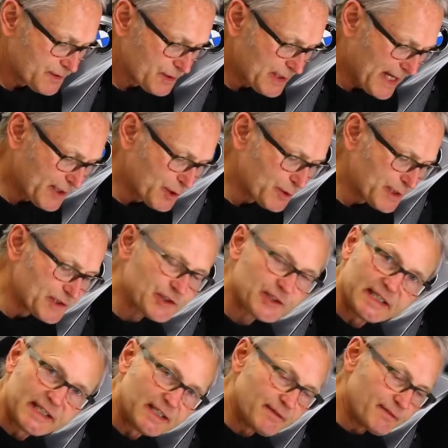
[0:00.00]
now you can
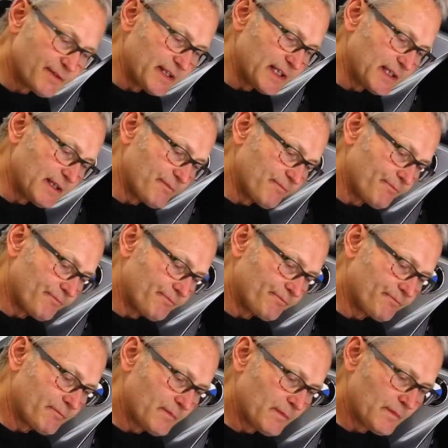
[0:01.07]
see the
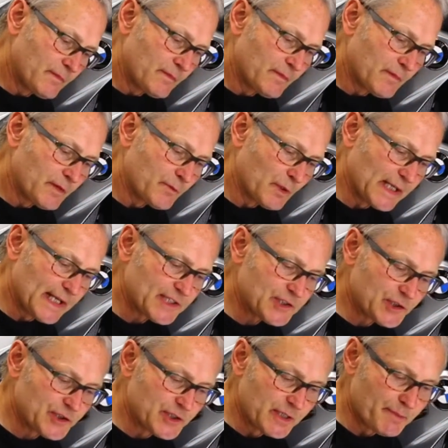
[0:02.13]

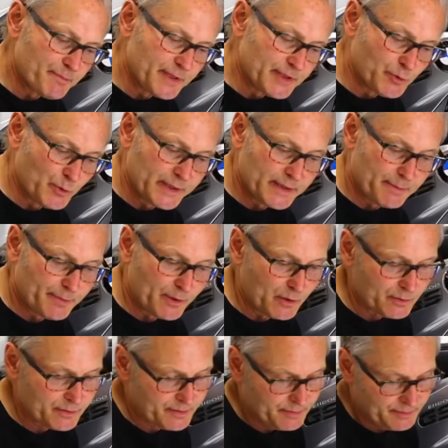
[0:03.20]
relationship between the
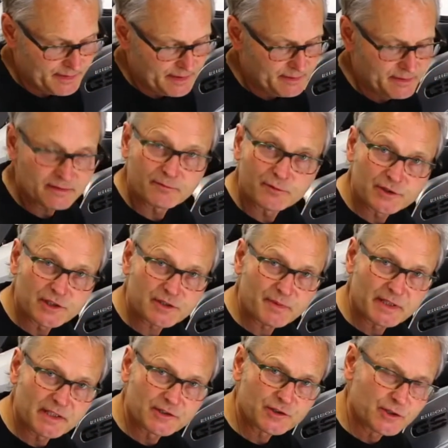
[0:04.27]
bolt, which has
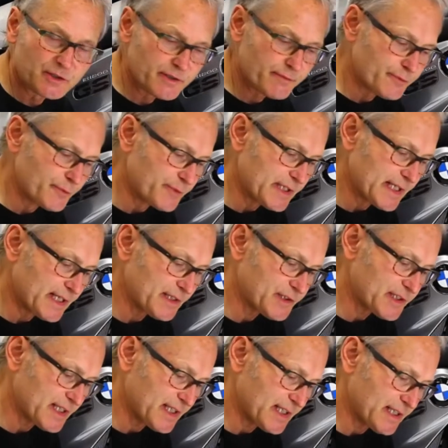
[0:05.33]
been inserted through the
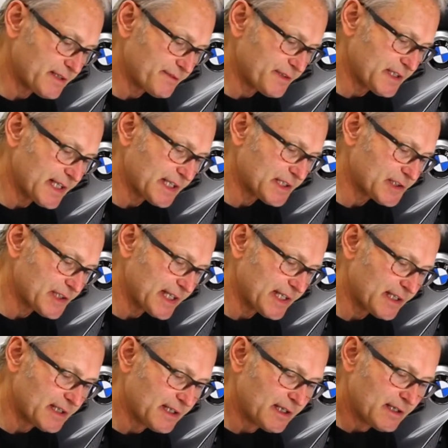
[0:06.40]
outside of the
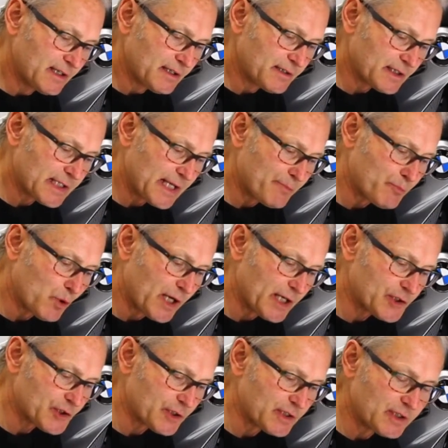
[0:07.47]
X-Head, the cup
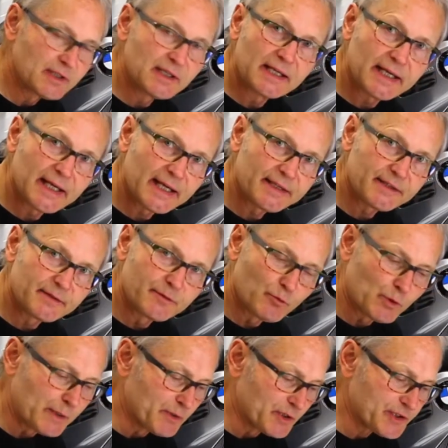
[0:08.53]
washer, and then the
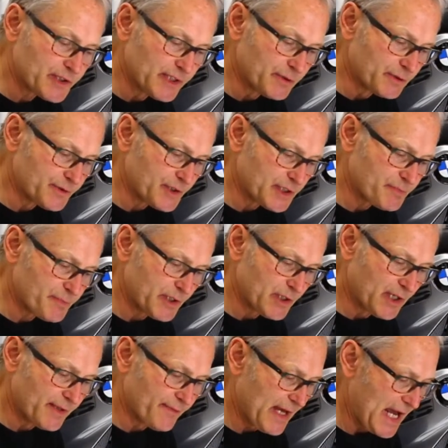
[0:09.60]
rubber seal just
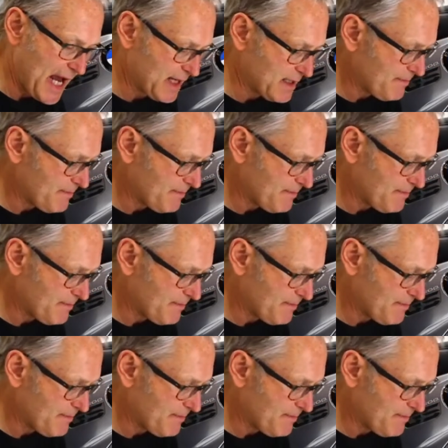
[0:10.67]
beyond that.